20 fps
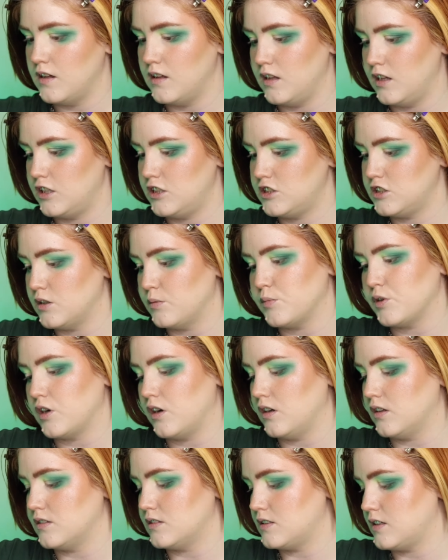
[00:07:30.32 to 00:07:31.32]
then a shimmer
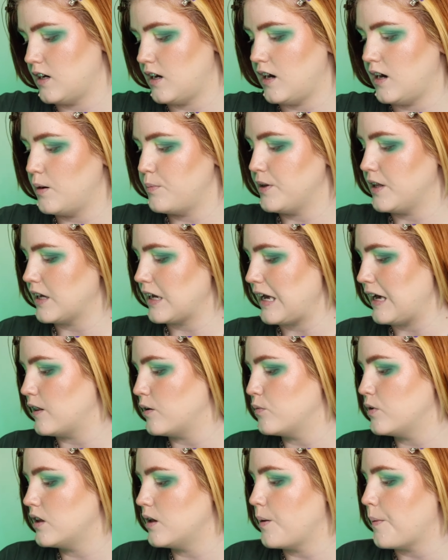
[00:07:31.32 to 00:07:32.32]
on top, and I kind
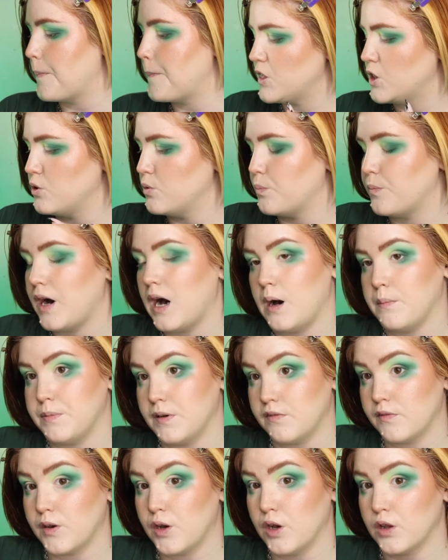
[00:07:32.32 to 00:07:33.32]
of want to do a pop
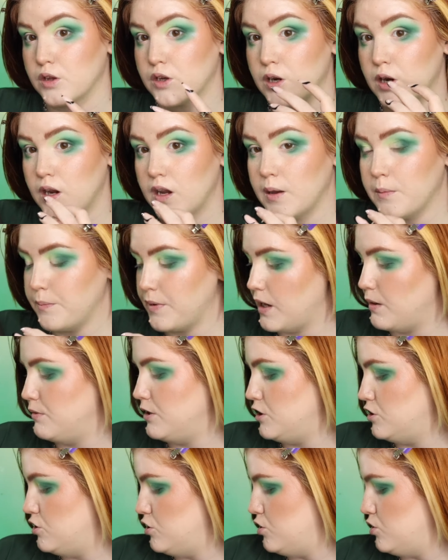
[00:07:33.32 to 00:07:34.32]
of color and
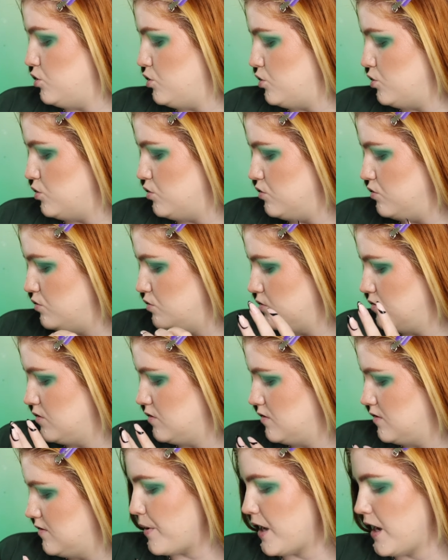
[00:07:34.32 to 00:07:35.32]
maybe do,
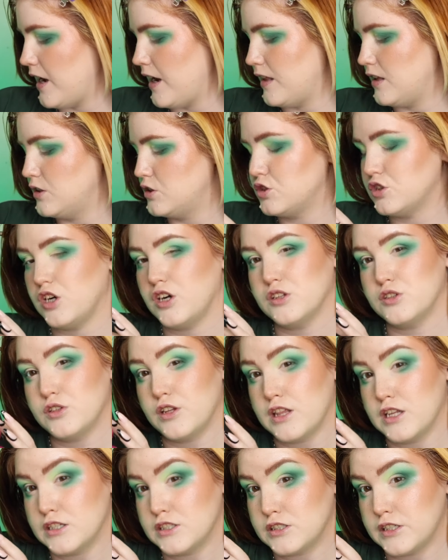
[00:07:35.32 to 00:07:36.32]
I'm kind of drawn to
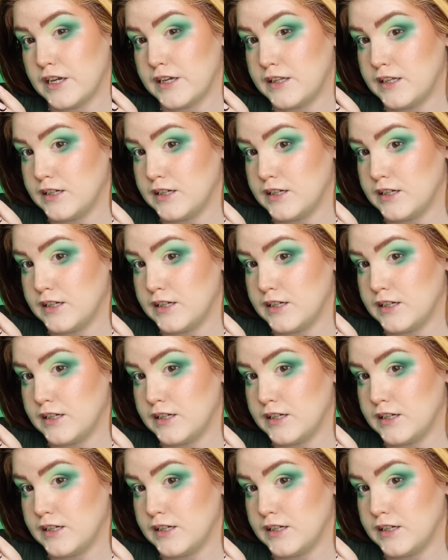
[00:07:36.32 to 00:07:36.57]
this shade